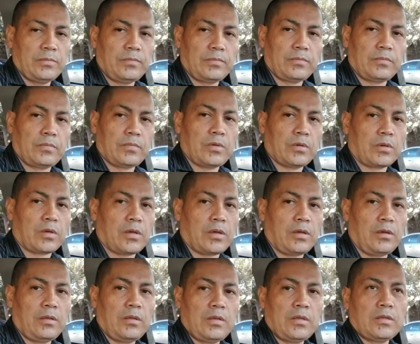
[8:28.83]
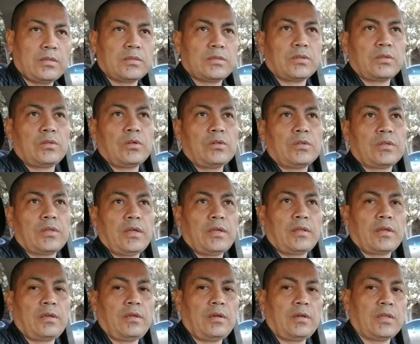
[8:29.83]
Okay? So don't think that
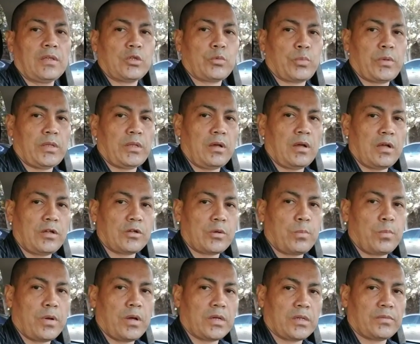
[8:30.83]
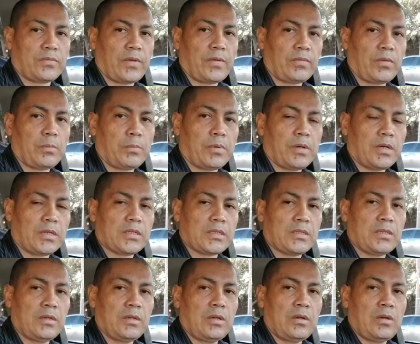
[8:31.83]
you're gonna spend a hundred bucks, fifty bucks
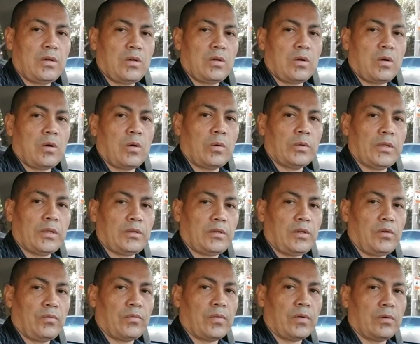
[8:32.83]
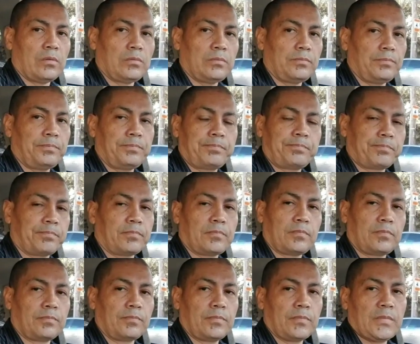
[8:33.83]
on a new
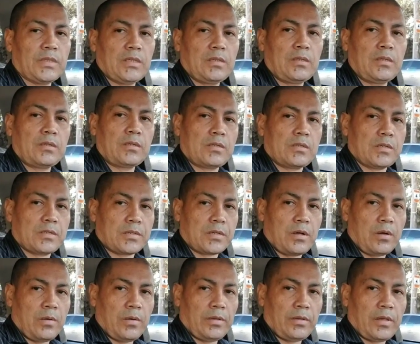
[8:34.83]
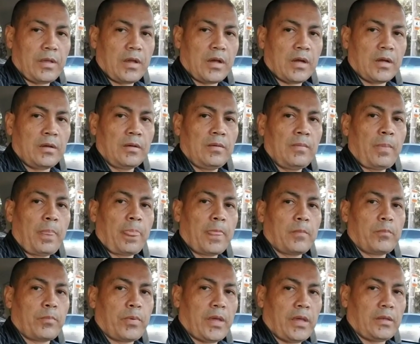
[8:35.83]
phone. Just go in there,
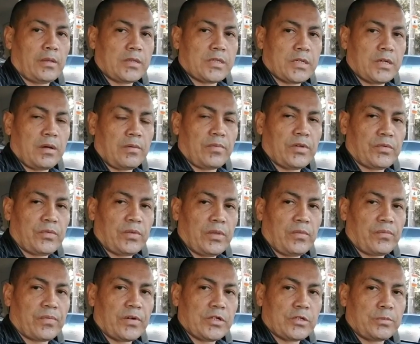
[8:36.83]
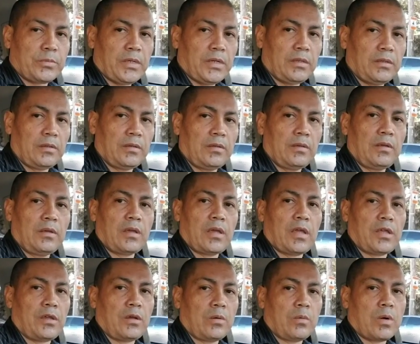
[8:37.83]
pay the service for the first month, and
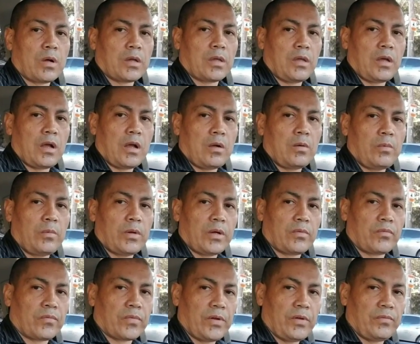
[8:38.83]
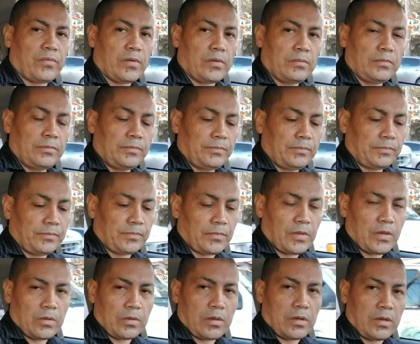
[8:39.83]
you're walking out with a free phone.
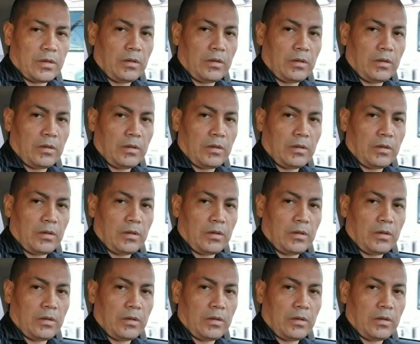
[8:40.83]
Okay?